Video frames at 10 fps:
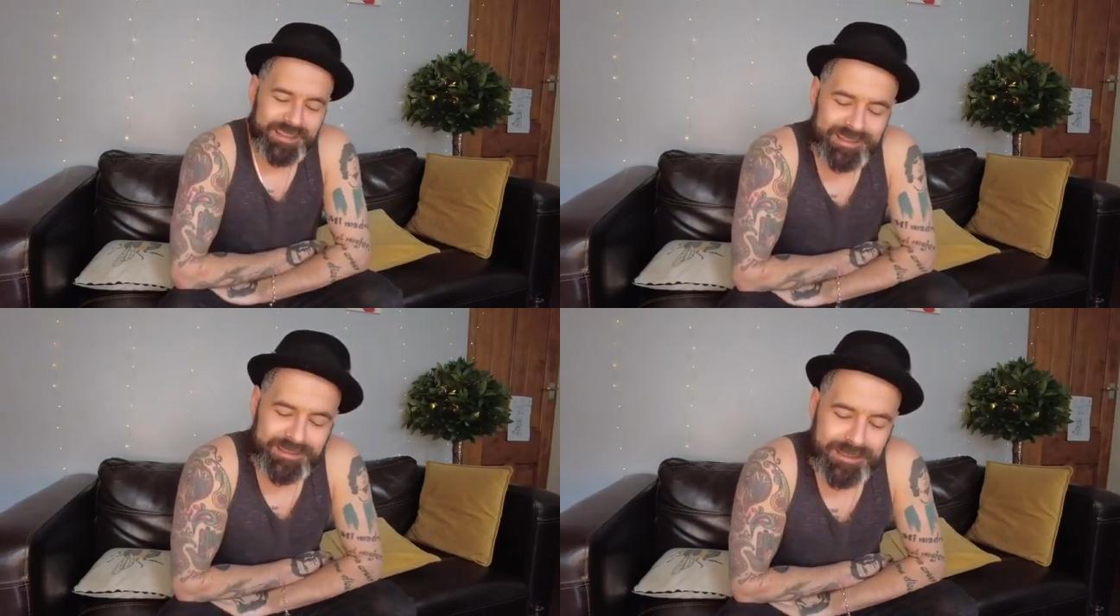
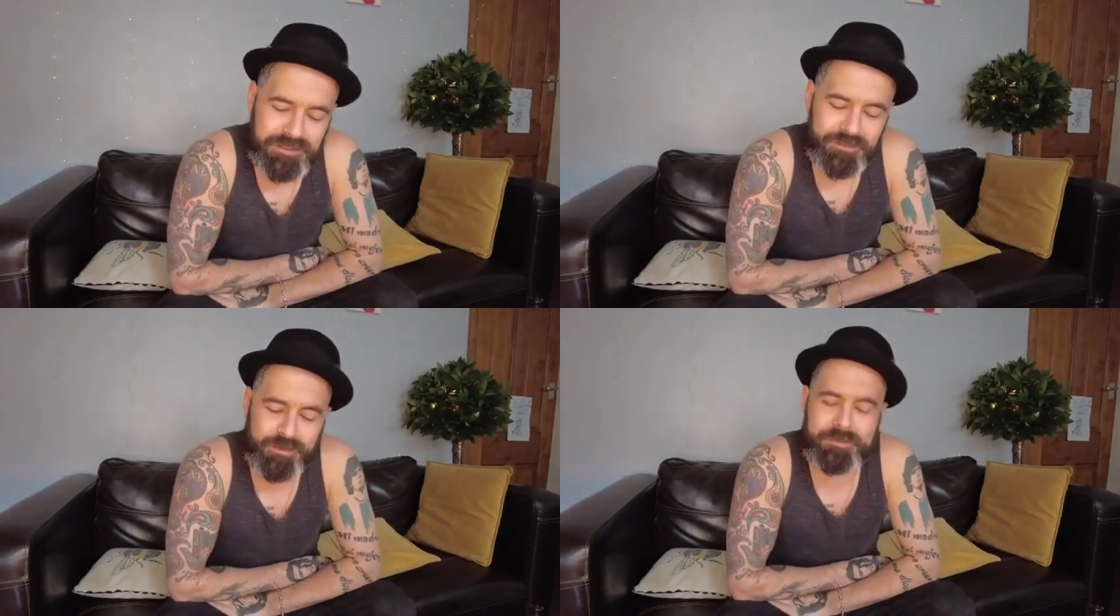
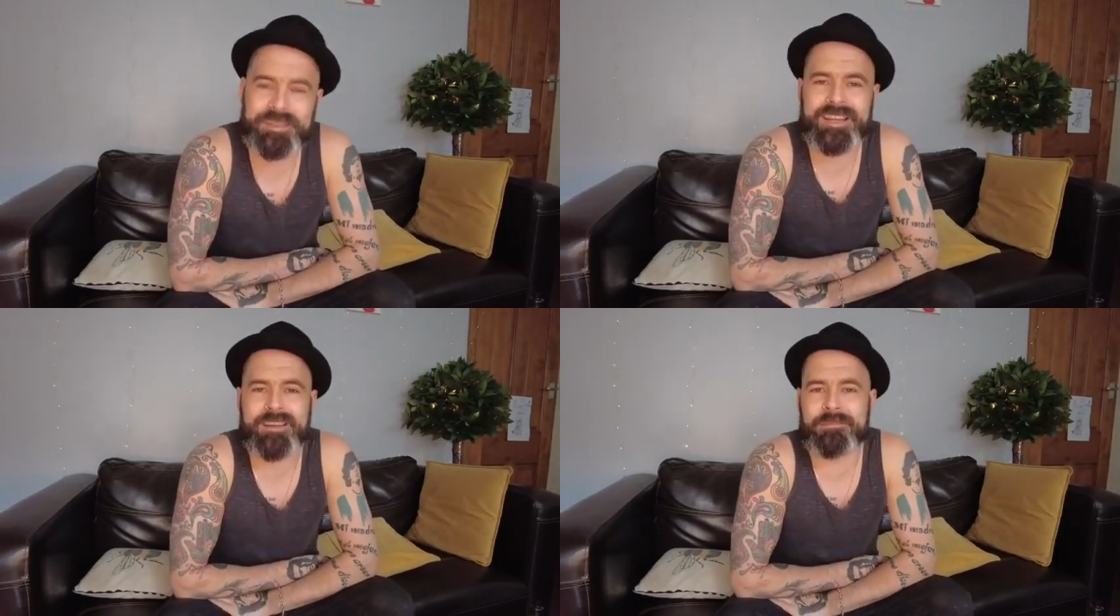International
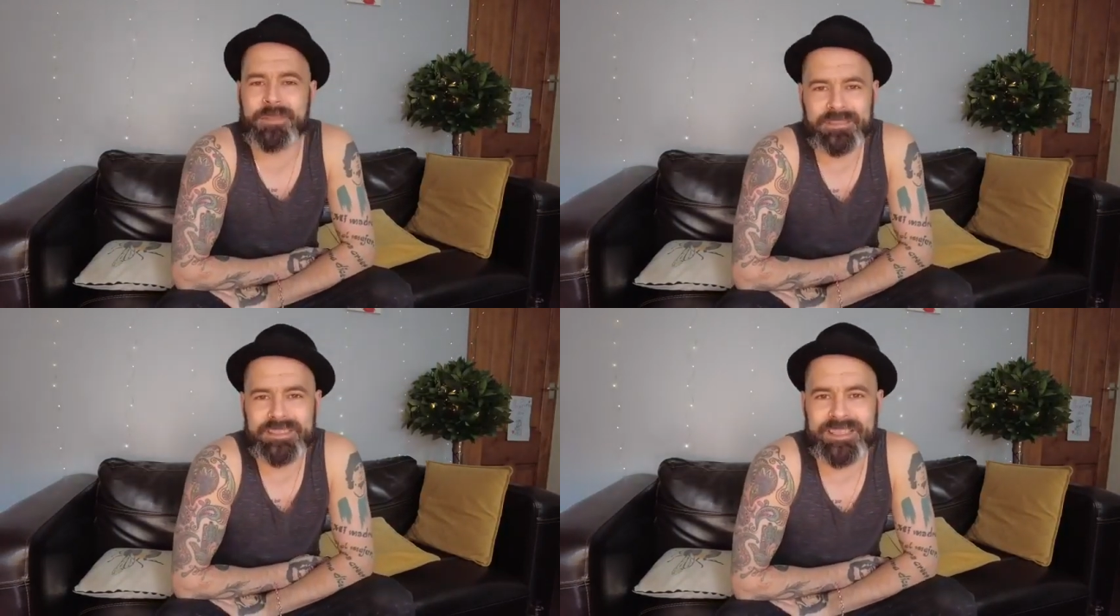Women's Day on
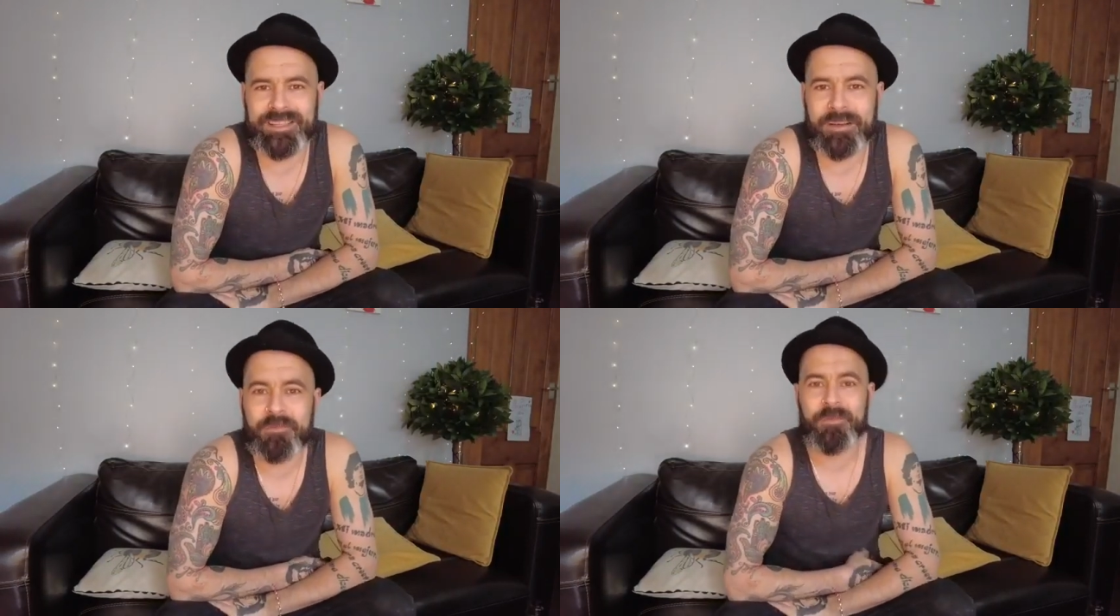
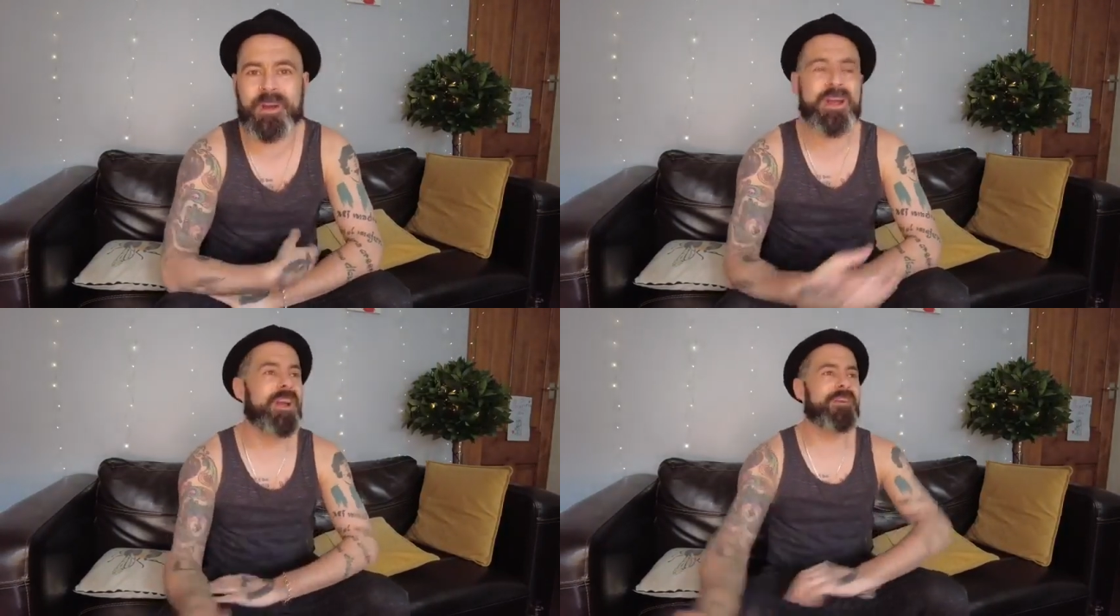Monday.
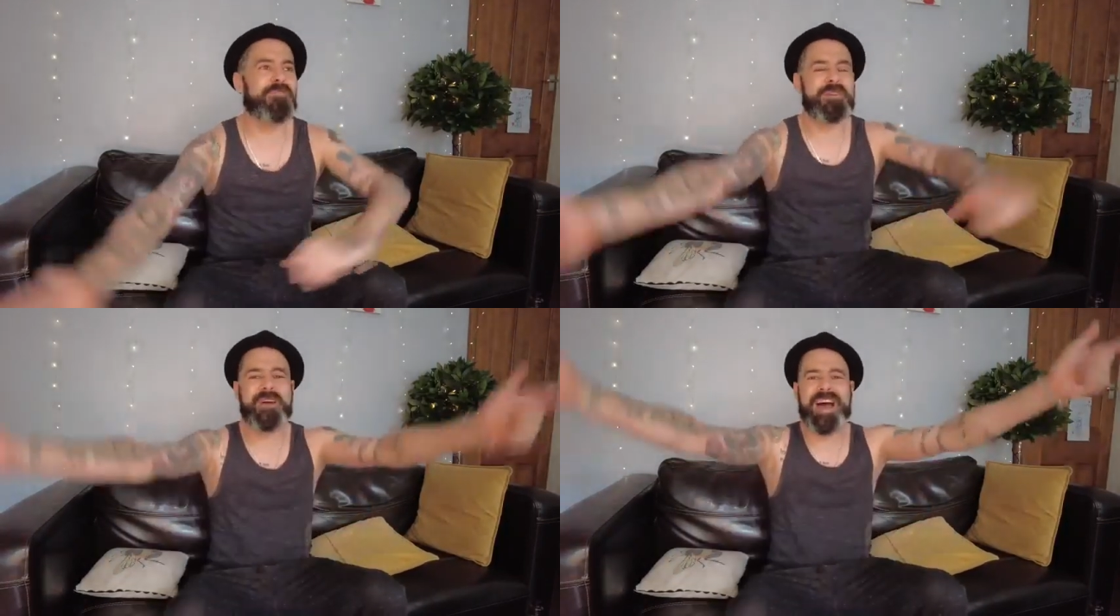Way,
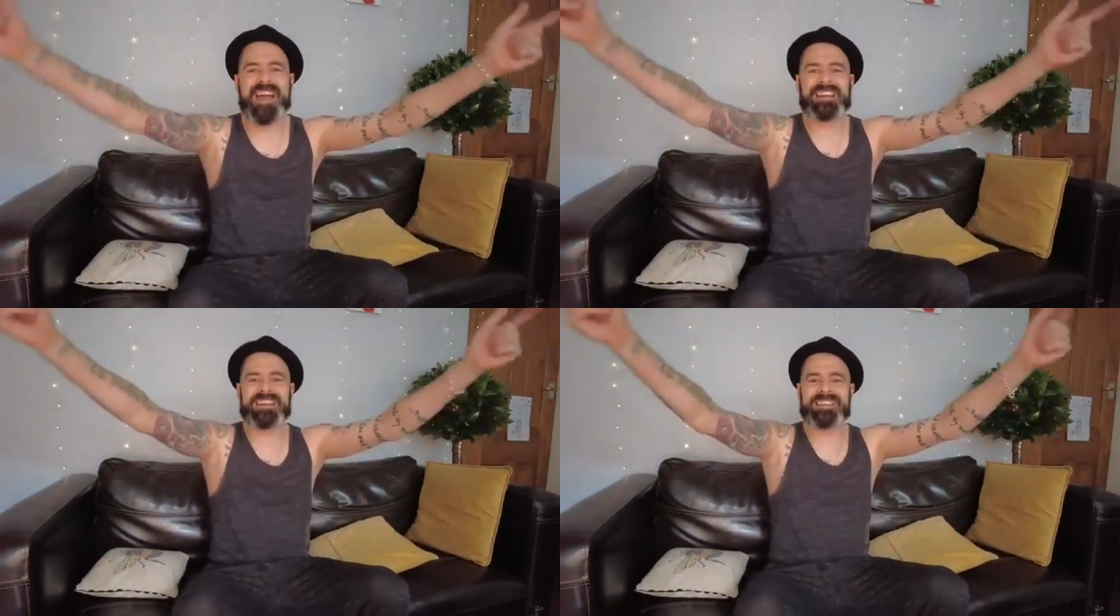
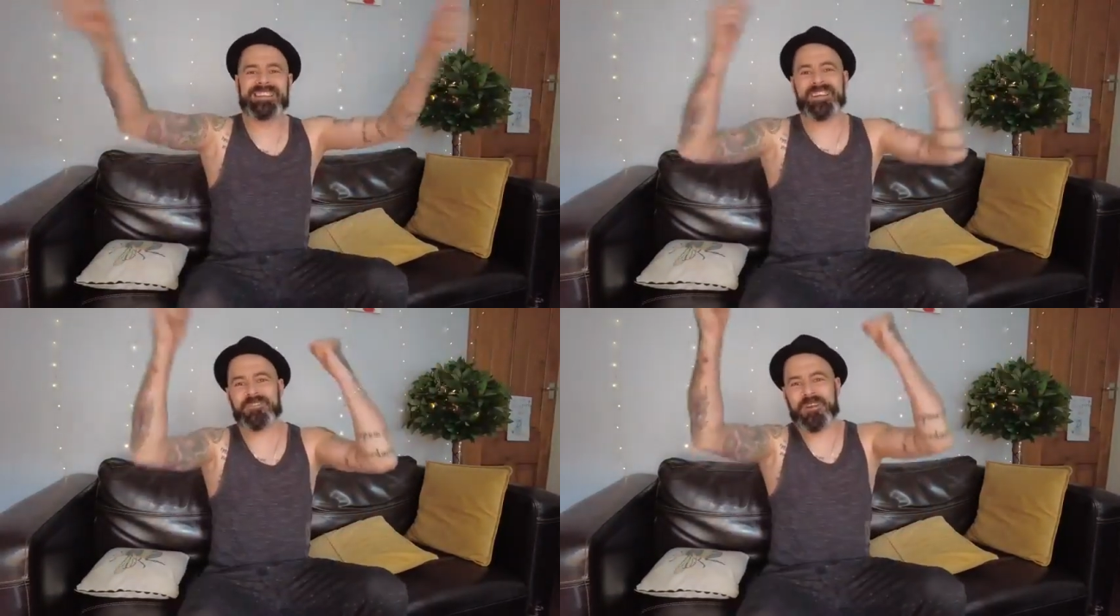women!
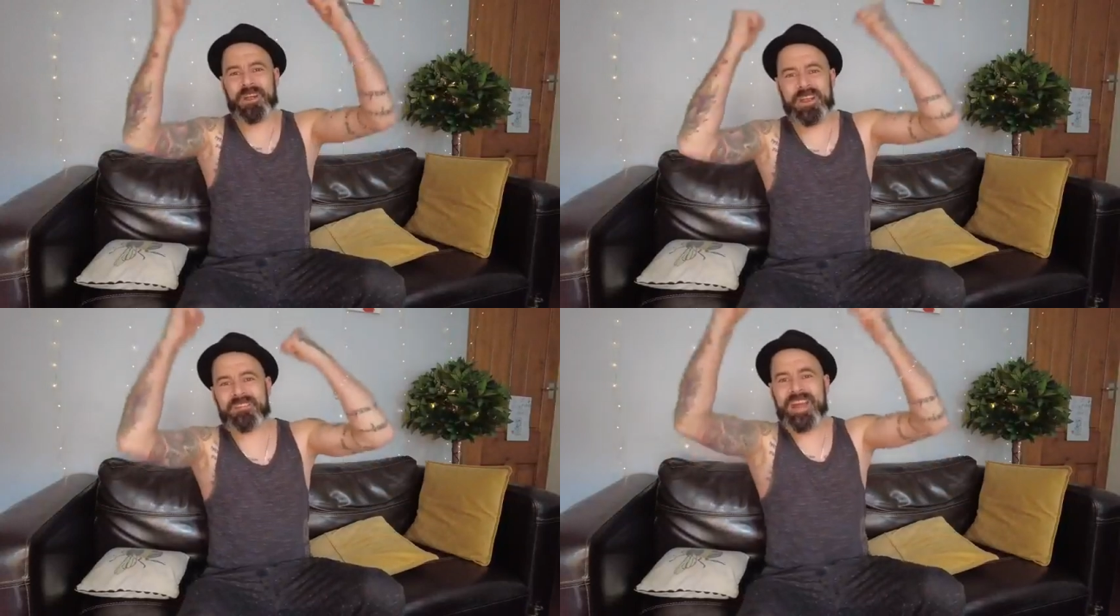
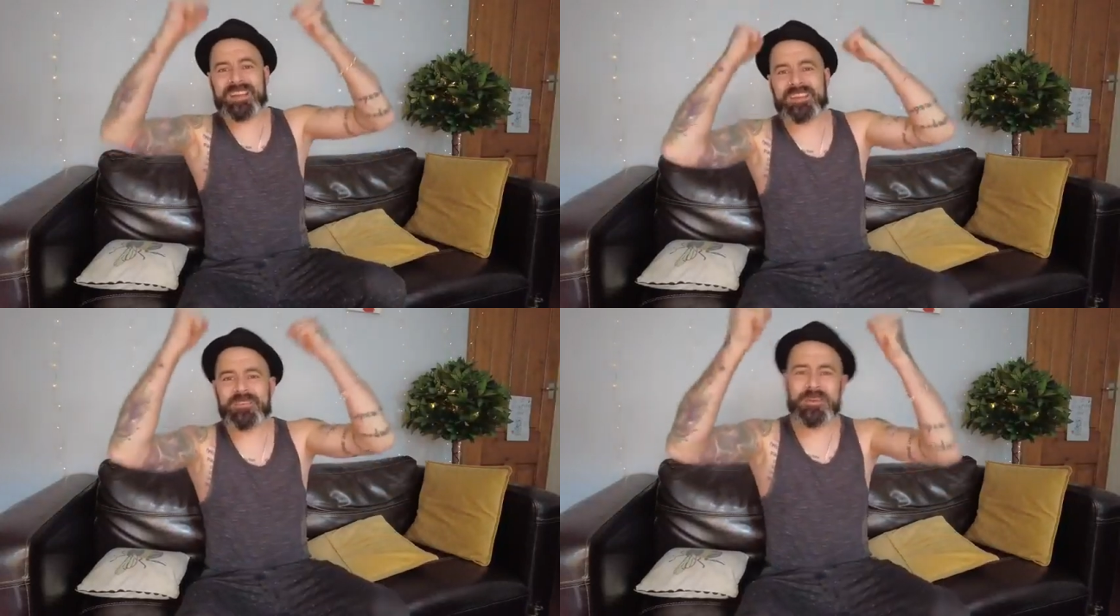
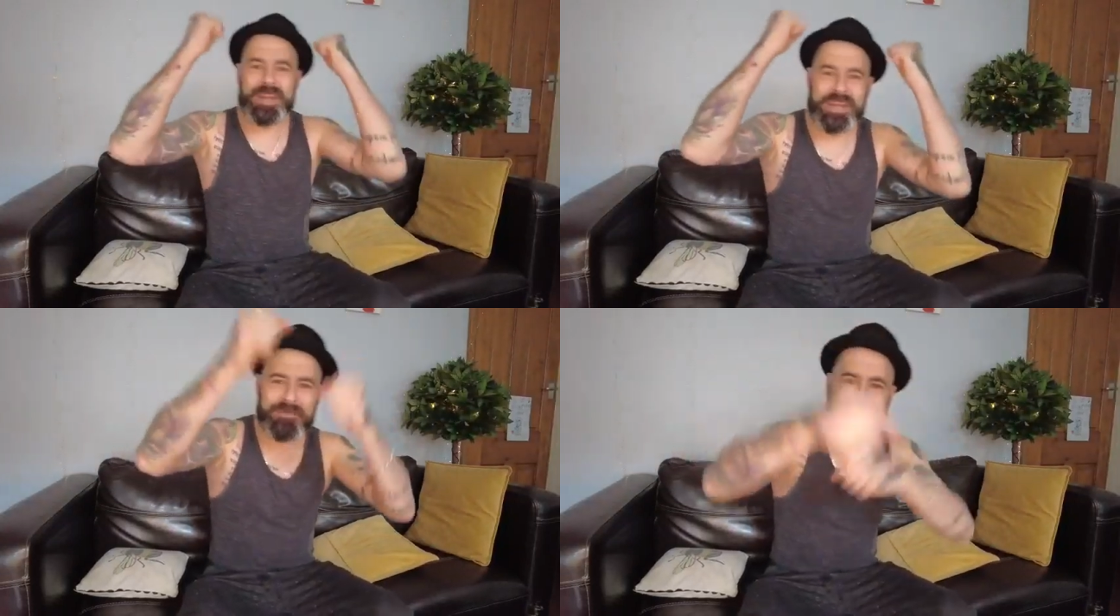Women!
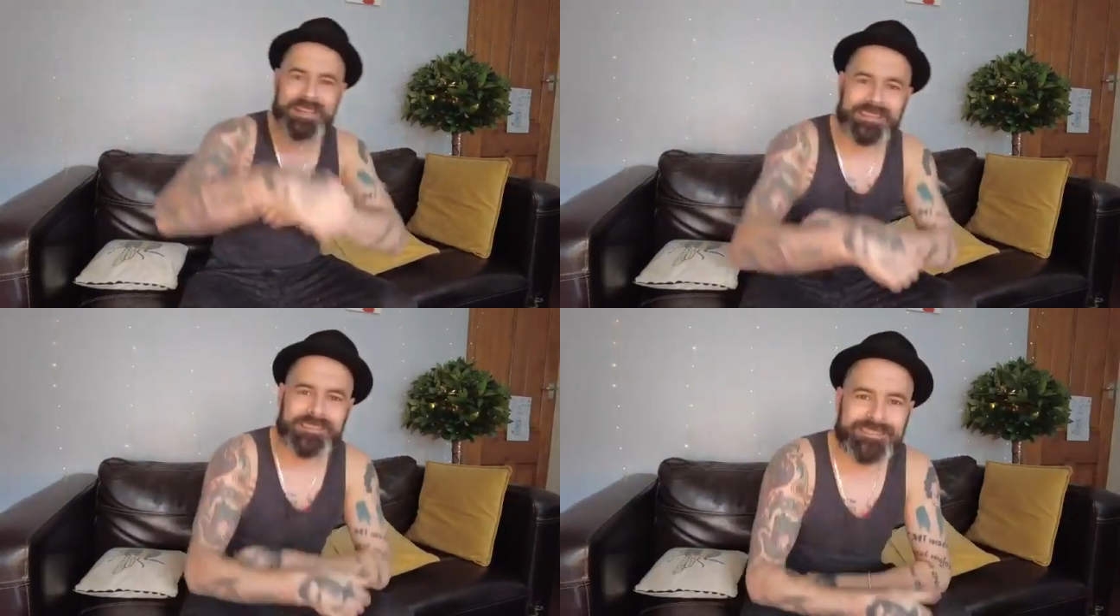
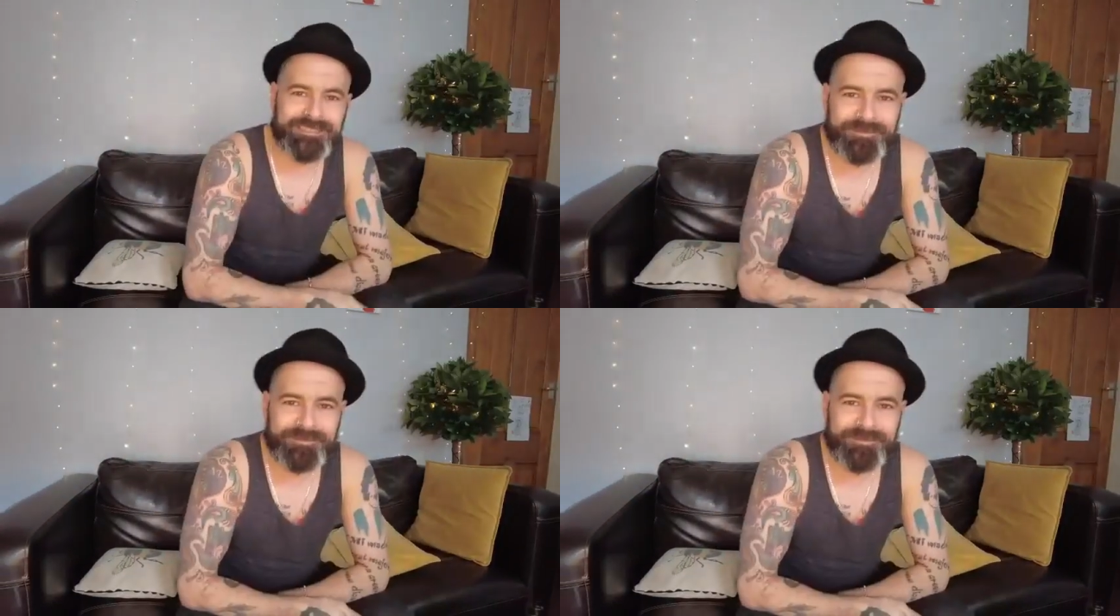Women!